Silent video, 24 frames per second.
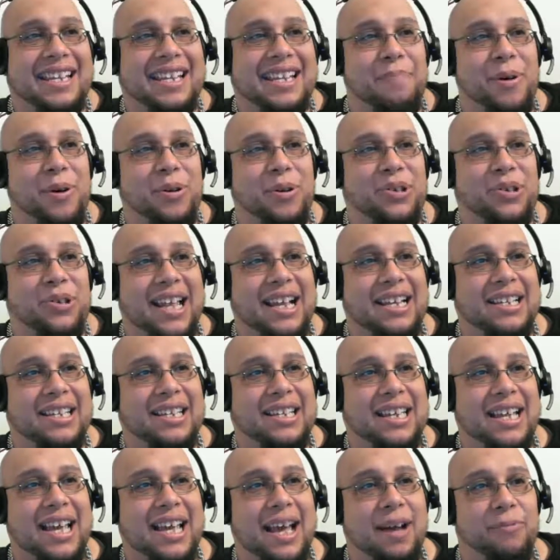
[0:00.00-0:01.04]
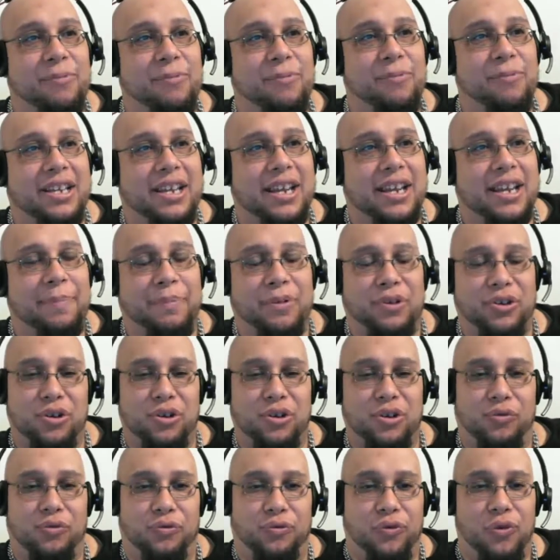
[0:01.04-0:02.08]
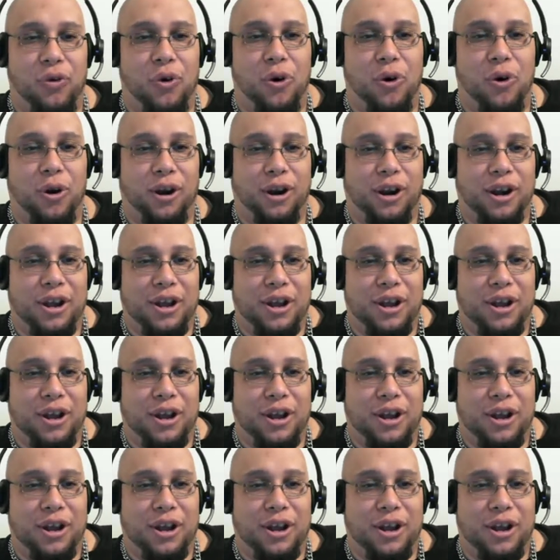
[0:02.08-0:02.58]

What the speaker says: the most lines he had was in episode 4